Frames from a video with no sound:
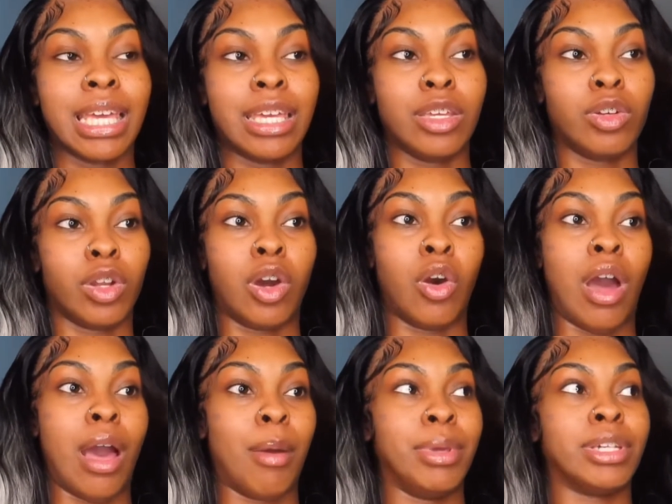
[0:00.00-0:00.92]
You know,
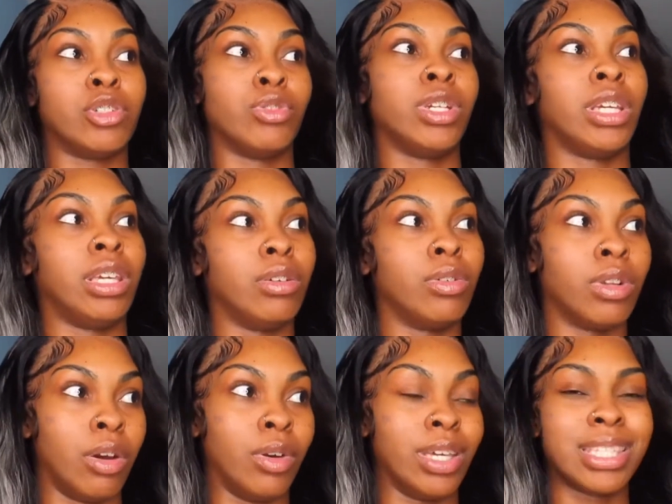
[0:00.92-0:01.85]
I've been drinking. You
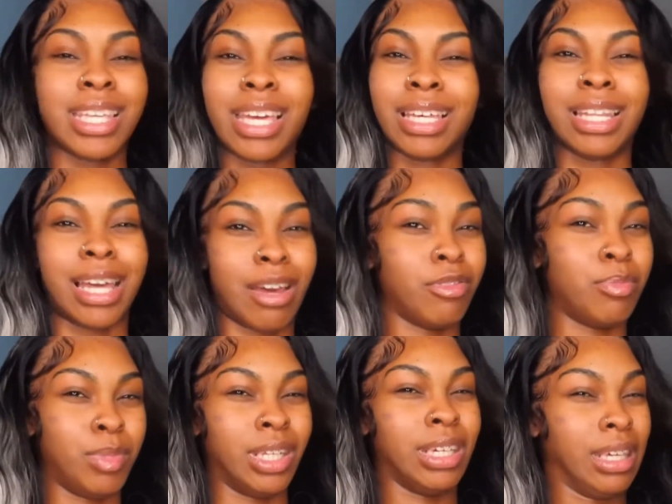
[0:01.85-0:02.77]
know, it's like a lot for
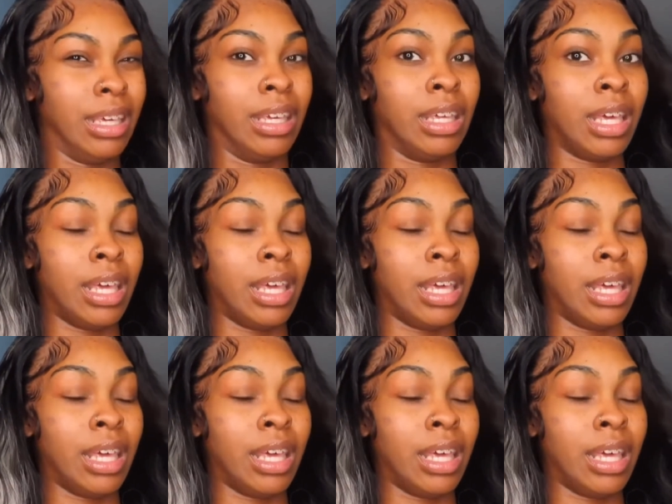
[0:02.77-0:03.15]
me to get